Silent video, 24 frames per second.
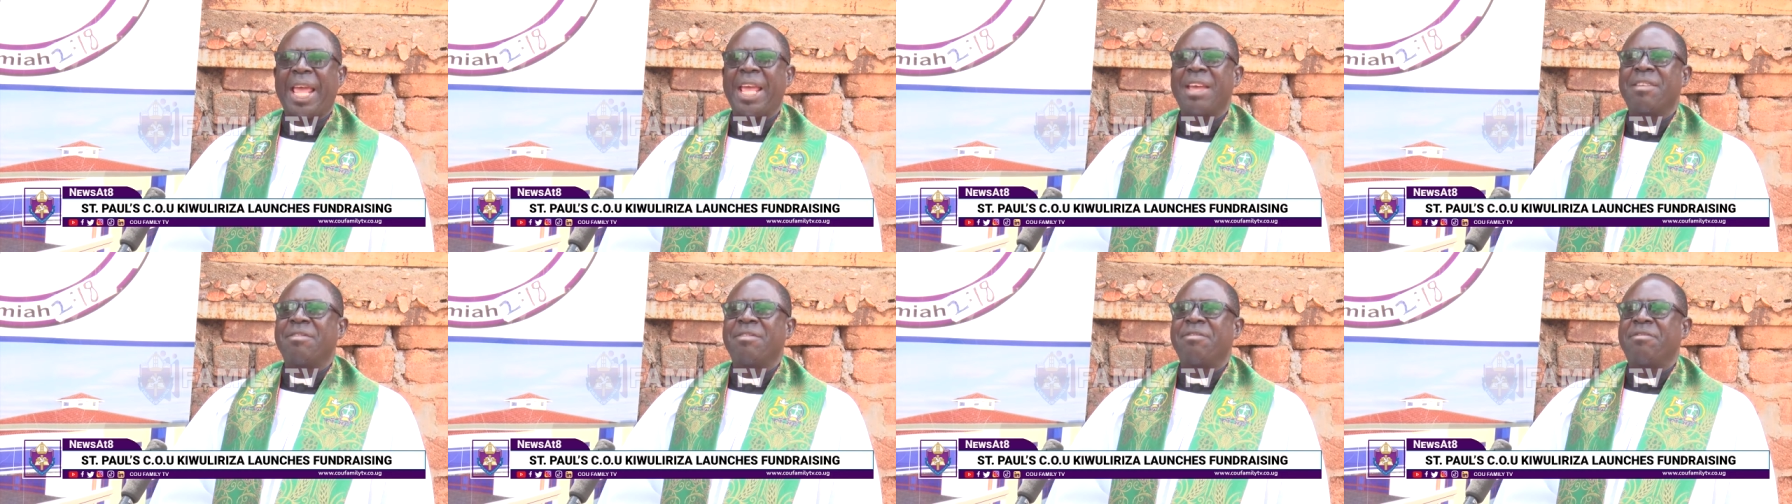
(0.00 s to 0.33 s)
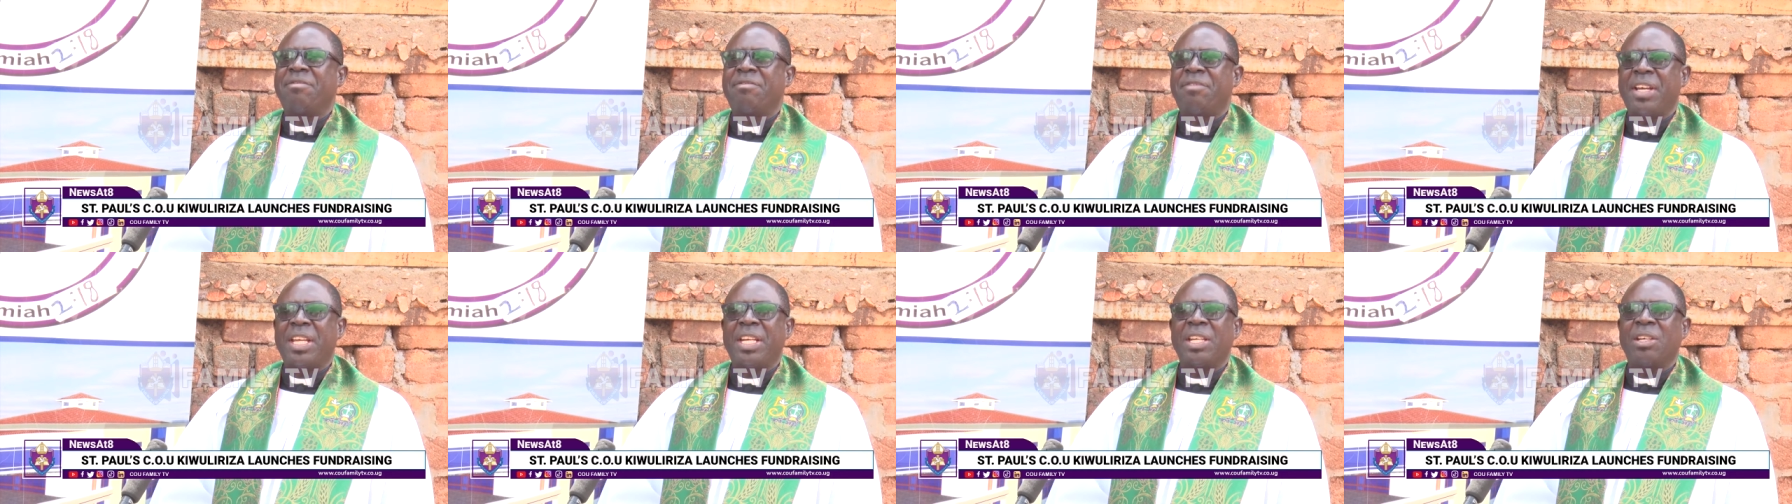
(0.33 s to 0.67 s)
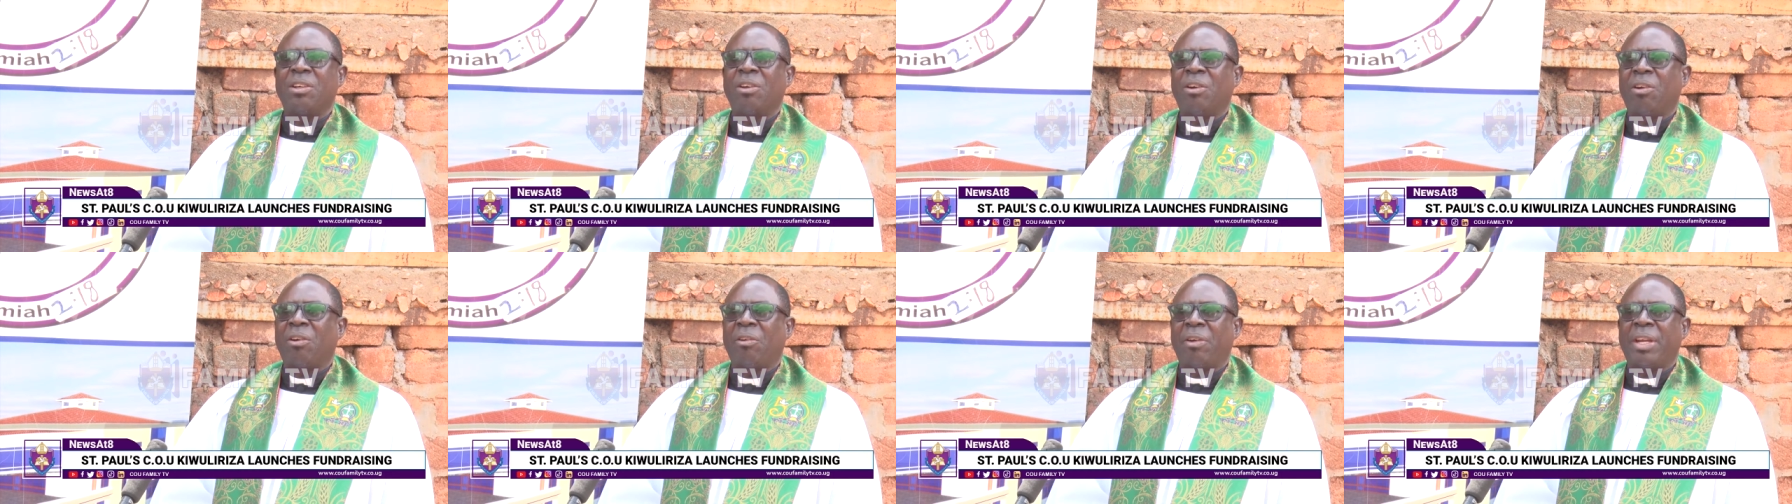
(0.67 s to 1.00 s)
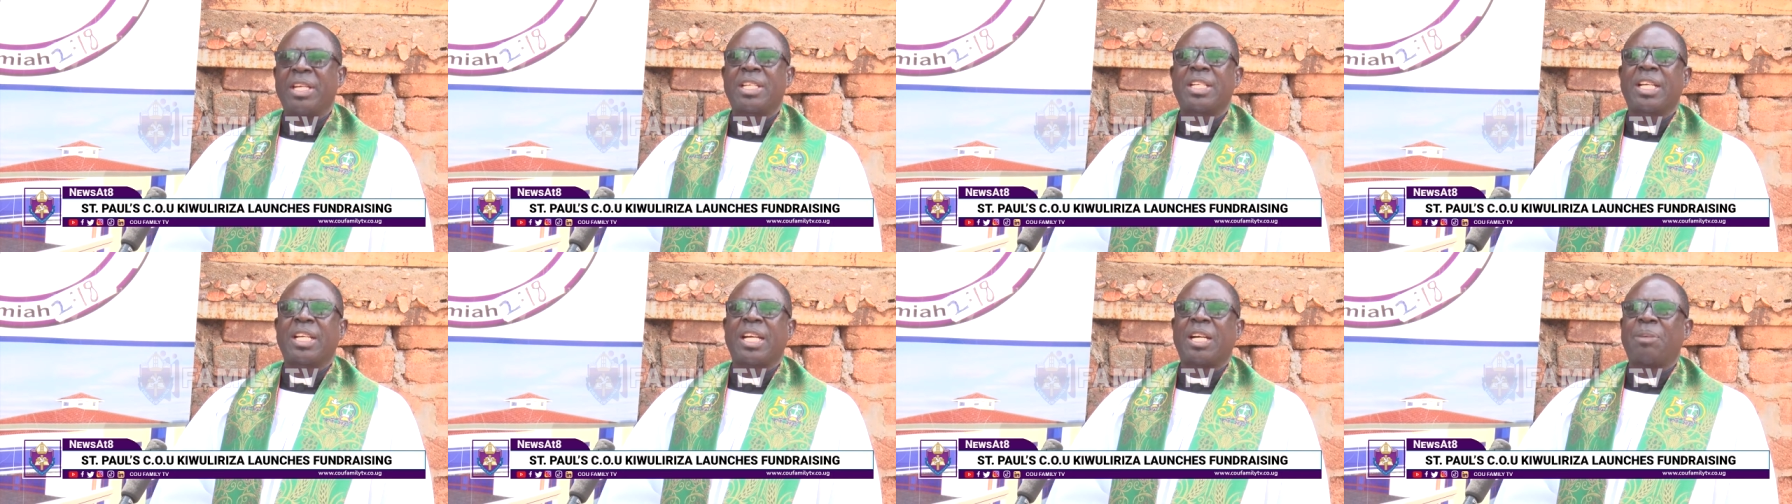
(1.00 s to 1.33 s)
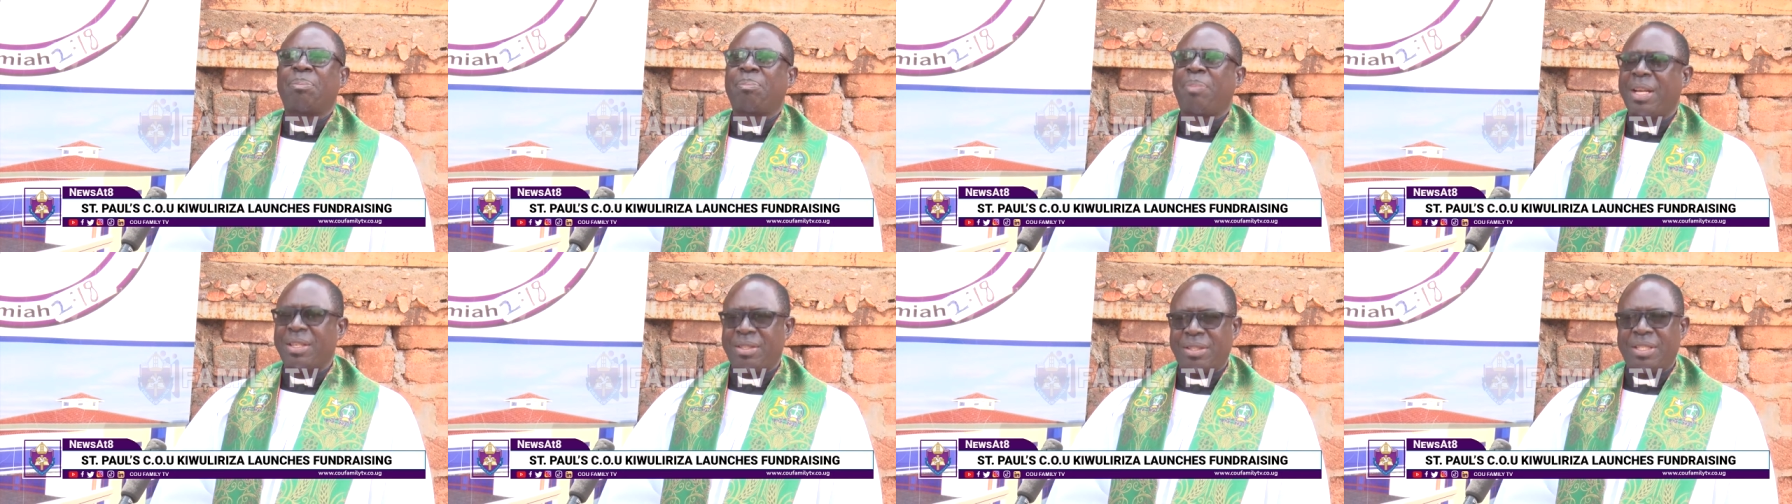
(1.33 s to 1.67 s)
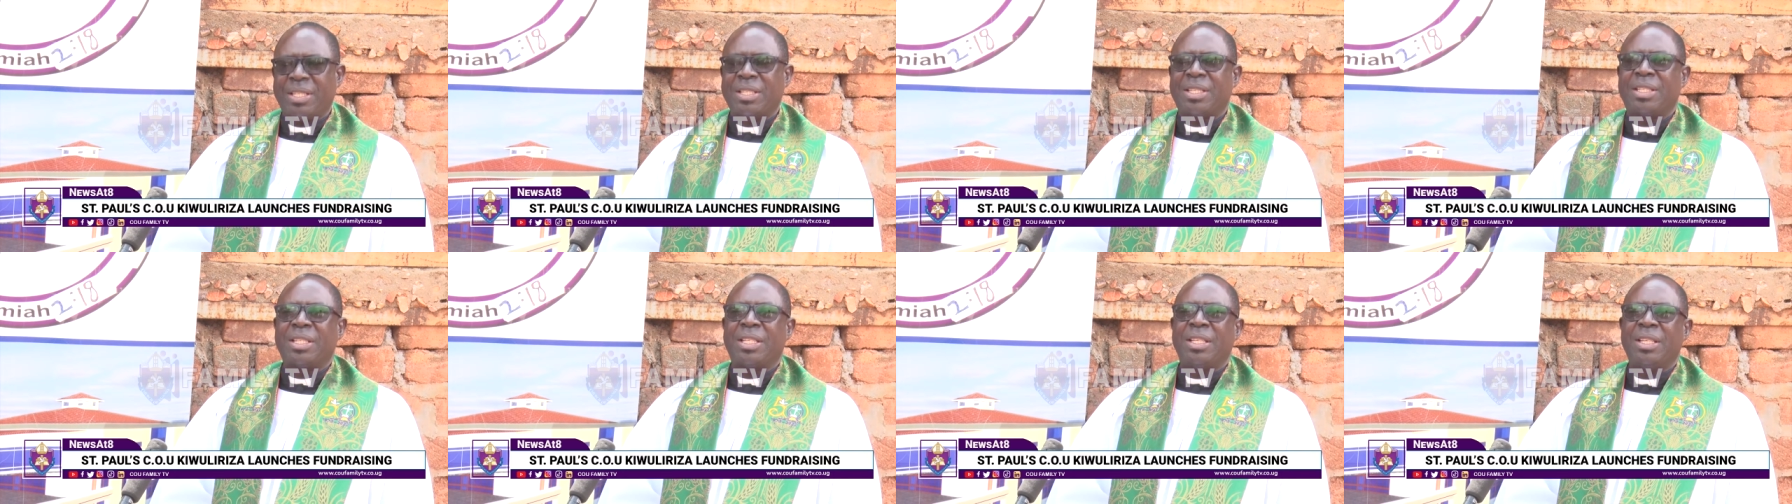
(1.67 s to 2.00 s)
a very great
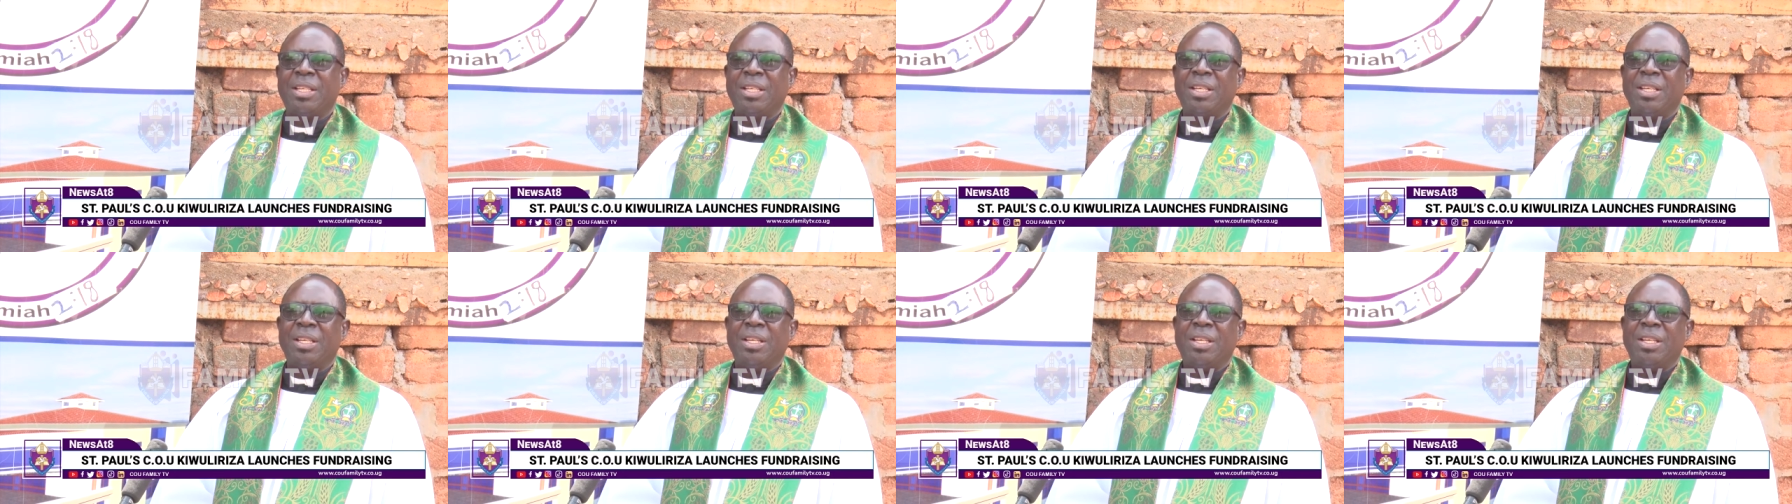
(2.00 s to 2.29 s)
capacity,